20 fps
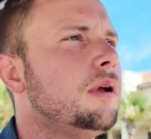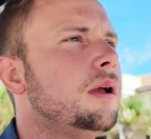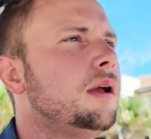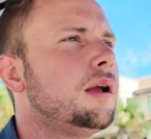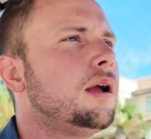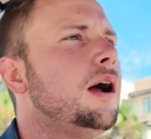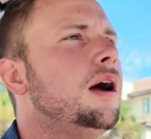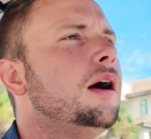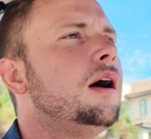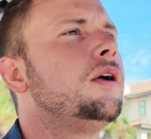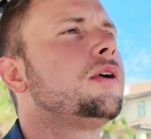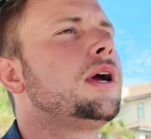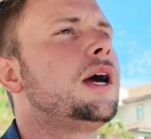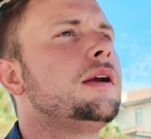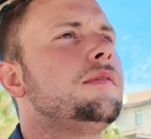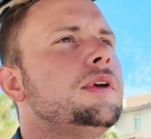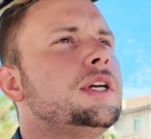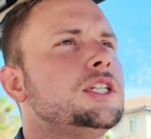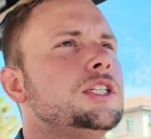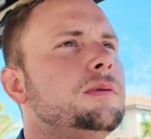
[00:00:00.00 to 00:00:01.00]
I'll kind of
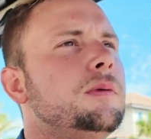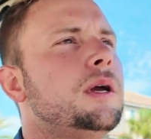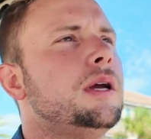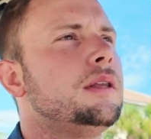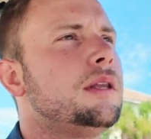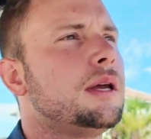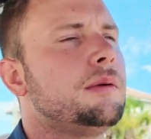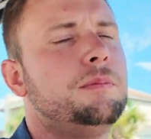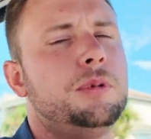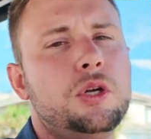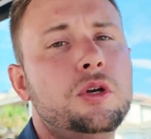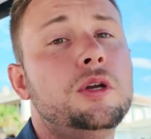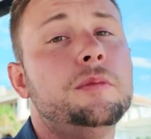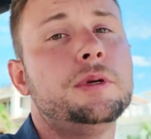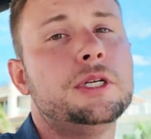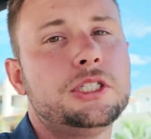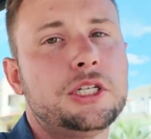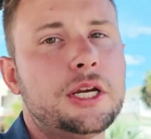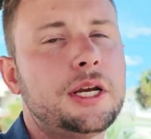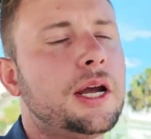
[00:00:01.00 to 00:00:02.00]
explain, like Beauty
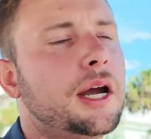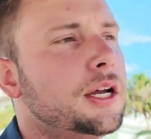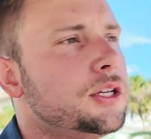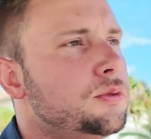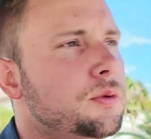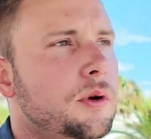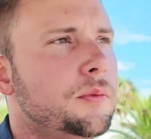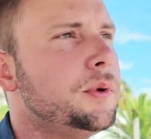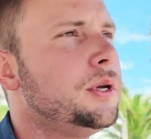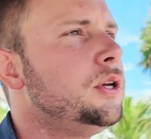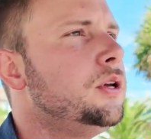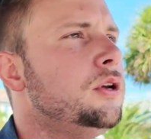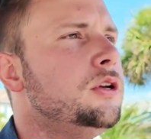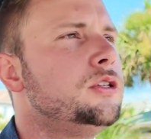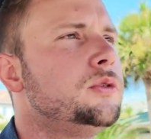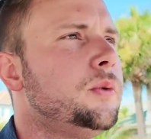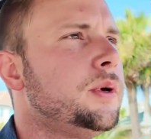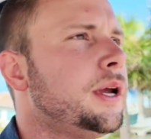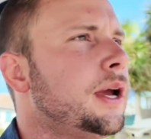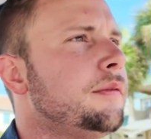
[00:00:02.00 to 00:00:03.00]
Biz AI is what we use.
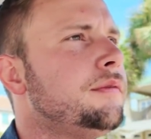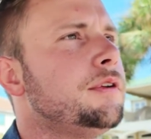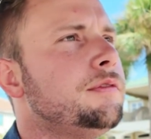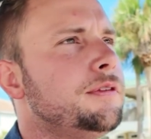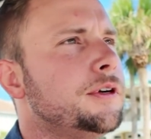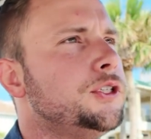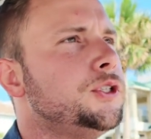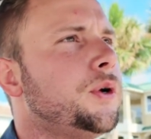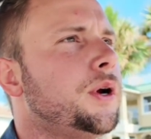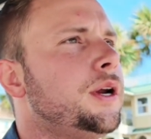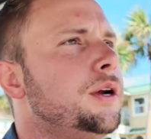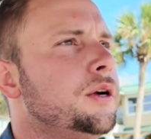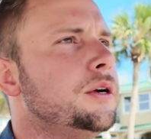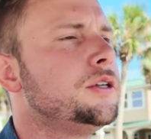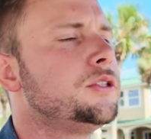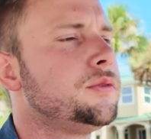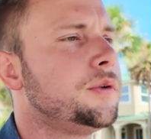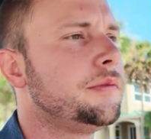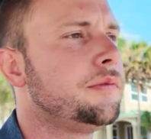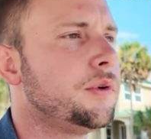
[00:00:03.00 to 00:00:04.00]
We have it for trainers.
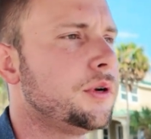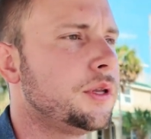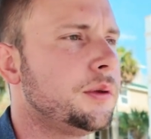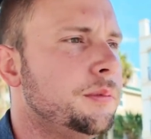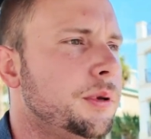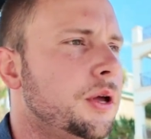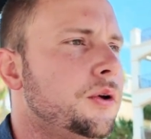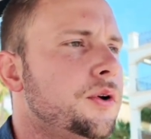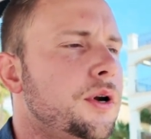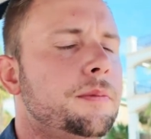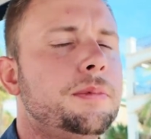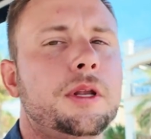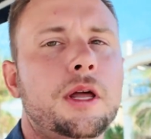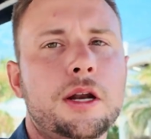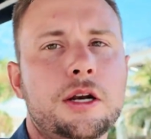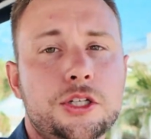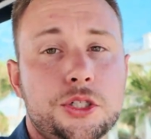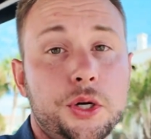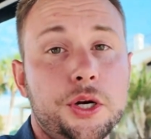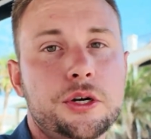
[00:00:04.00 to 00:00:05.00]
We've really blown up a lot
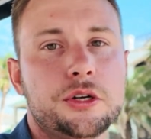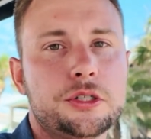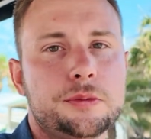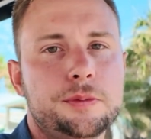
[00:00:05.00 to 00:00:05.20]
of trainers'